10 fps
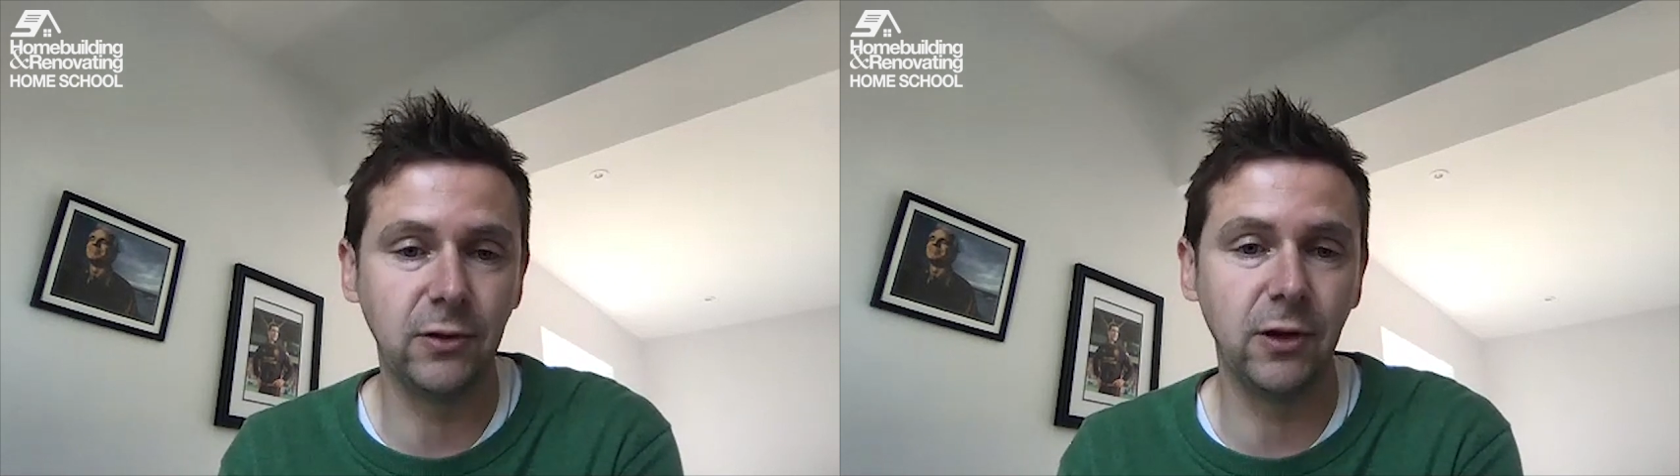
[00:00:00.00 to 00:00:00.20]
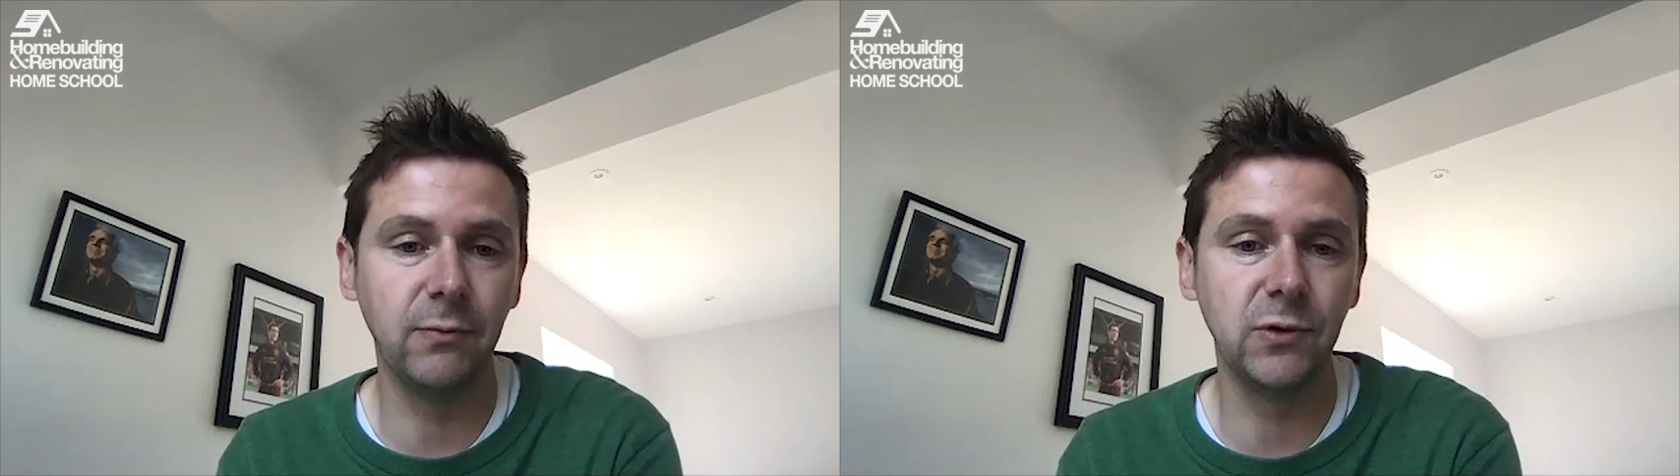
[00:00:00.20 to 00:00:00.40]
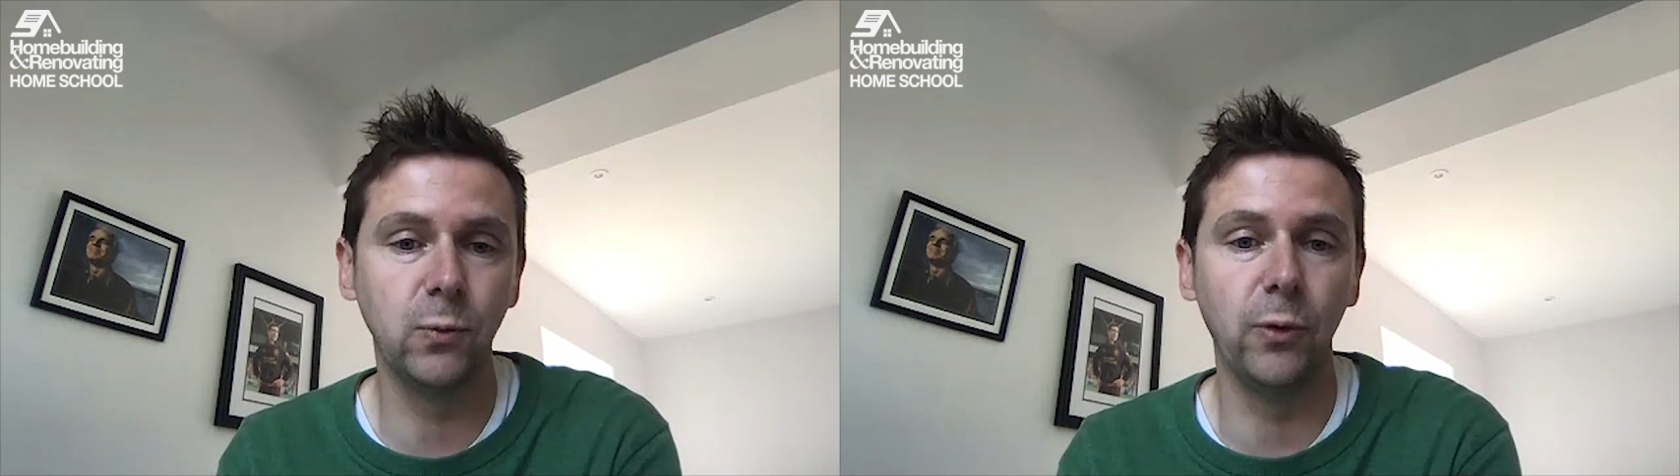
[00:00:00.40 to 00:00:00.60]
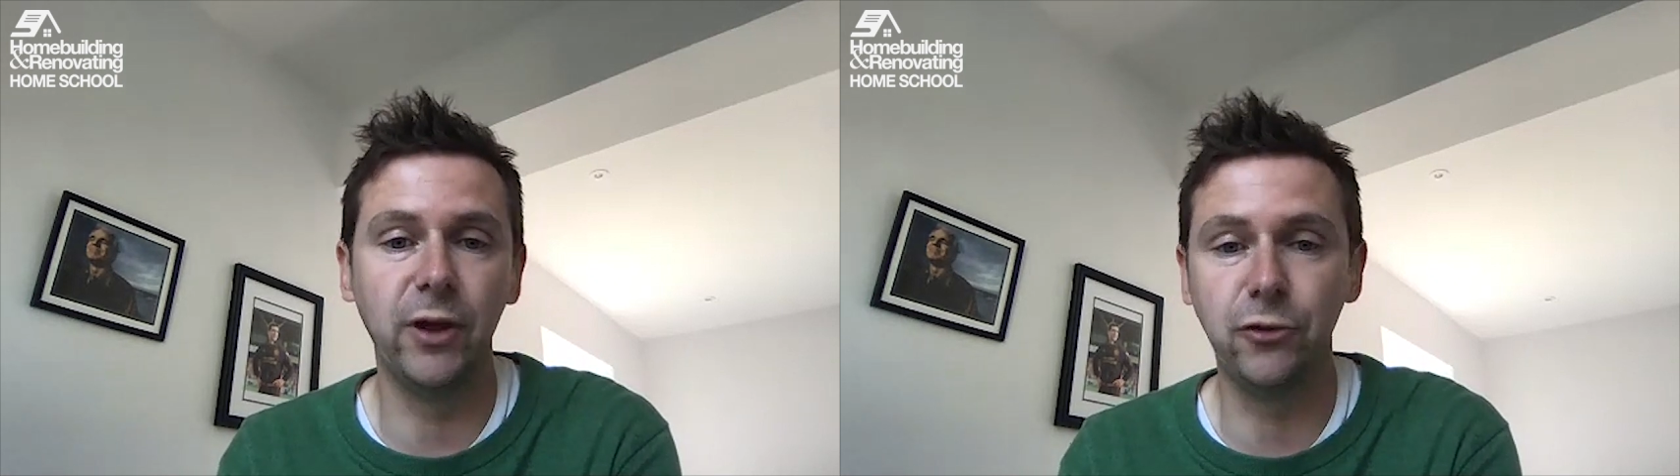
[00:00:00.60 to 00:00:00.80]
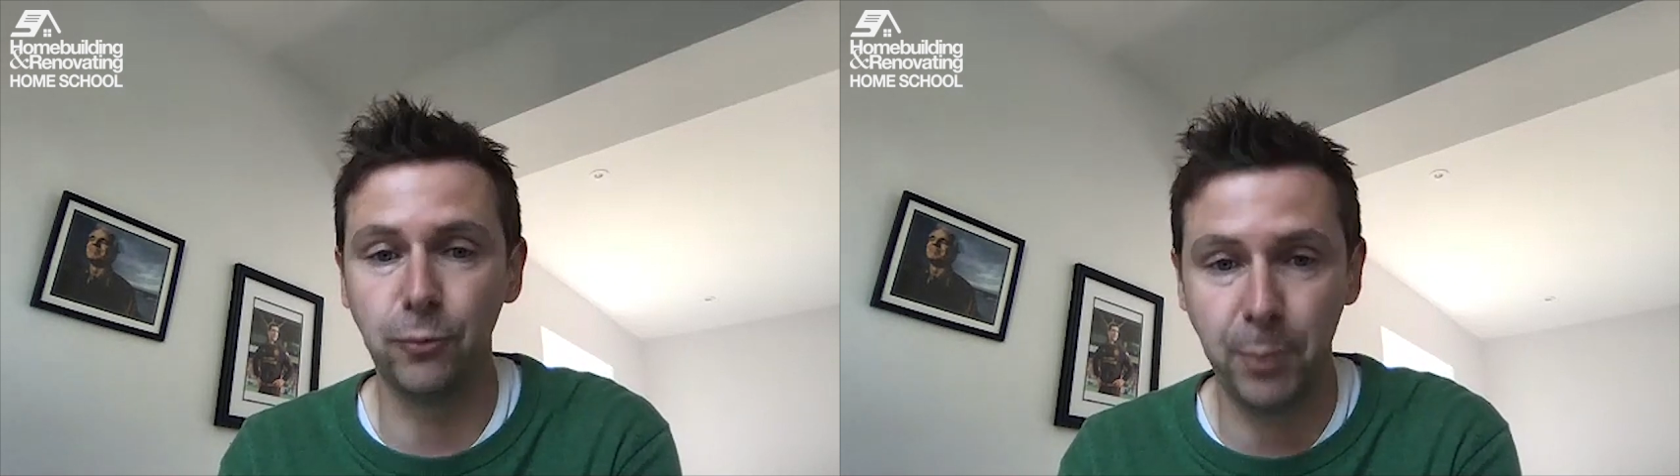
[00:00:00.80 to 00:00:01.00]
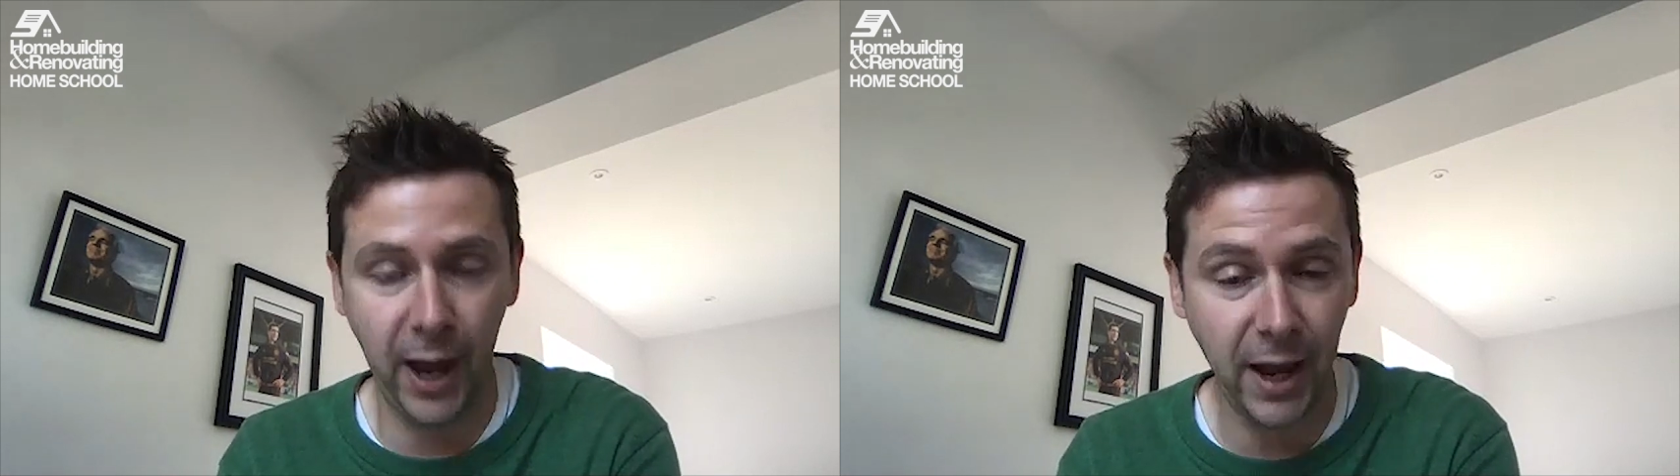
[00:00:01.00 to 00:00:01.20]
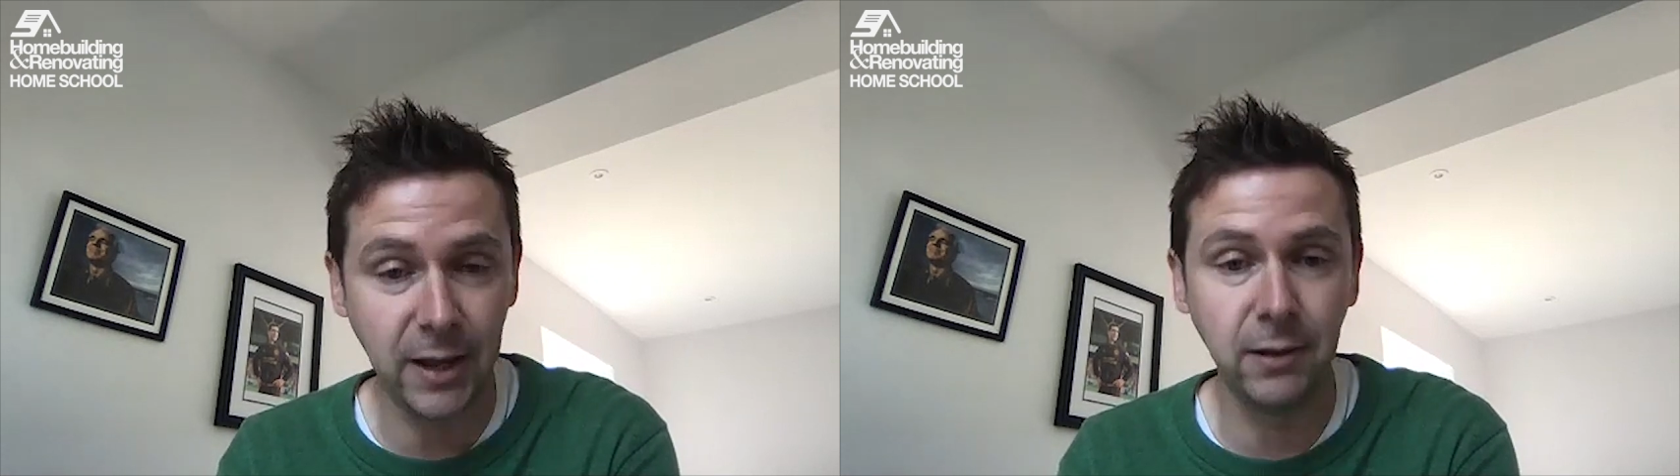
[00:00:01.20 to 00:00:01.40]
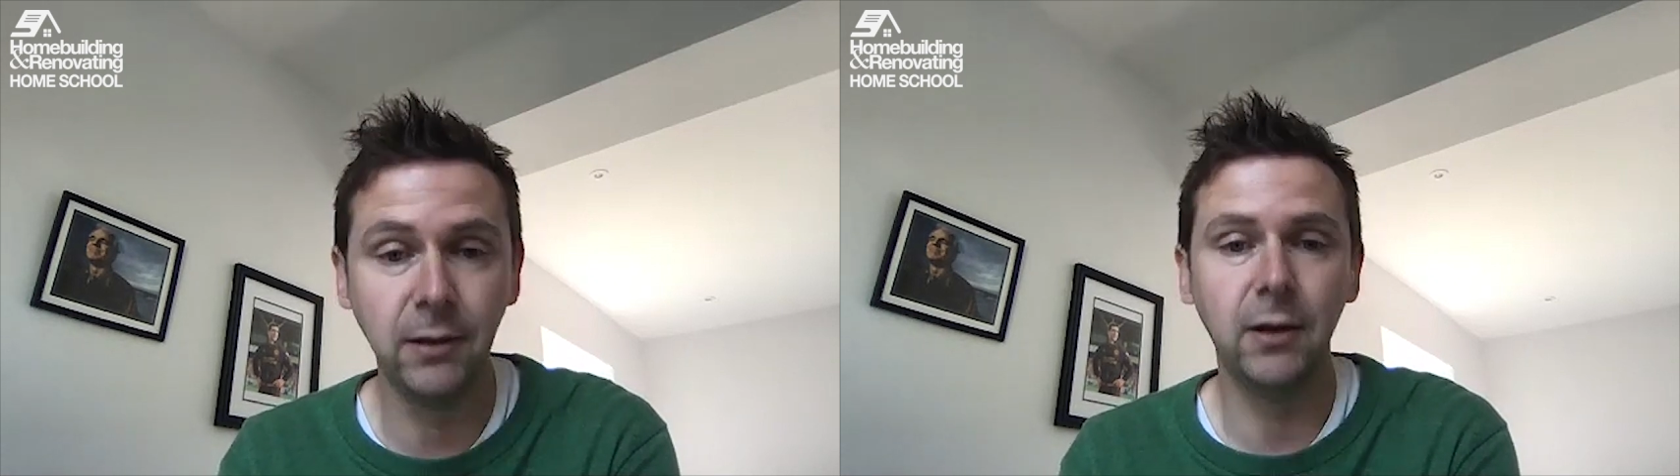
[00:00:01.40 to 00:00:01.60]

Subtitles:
terms of what they should pay